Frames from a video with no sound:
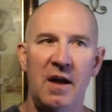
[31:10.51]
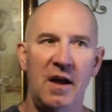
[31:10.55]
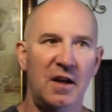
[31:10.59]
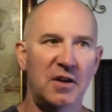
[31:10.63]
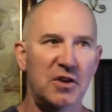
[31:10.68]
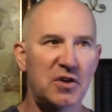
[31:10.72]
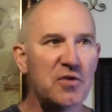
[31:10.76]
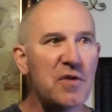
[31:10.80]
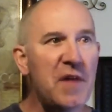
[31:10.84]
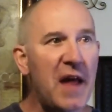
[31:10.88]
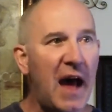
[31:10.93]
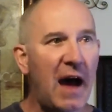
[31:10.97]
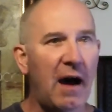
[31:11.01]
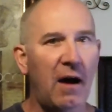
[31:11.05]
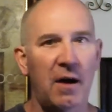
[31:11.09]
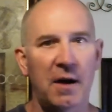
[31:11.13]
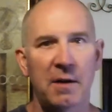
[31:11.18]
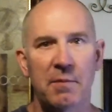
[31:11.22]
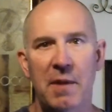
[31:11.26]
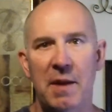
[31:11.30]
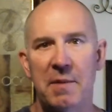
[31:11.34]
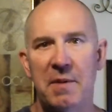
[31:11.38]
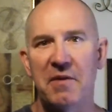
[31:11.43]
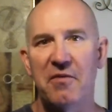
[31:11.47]
and do that
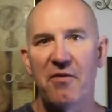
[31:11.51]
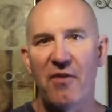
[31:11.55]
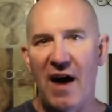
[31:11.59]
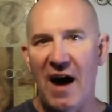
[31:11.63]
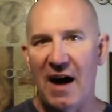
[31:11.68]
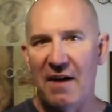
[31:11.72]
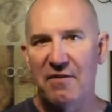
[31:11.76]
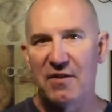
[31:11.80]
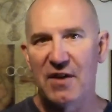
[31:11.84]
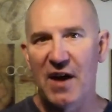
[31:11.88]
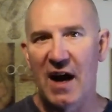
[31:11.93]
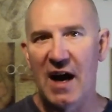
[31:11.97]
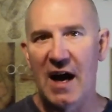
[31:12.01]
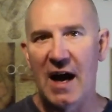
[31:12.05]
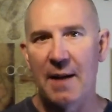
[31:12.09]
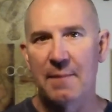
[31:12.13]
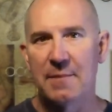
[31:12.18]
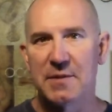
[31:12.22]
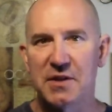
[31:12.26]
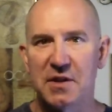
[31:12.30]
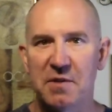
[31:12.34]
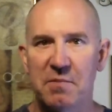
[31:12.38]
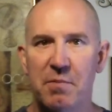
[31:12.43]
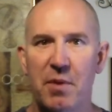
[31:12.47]
like maybe 5
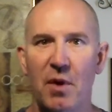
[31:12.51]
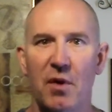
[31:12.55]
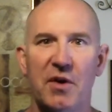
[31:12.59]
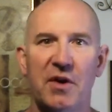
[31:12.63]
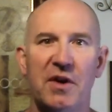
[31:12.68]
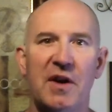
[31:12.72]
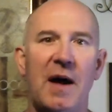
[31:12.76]
times and build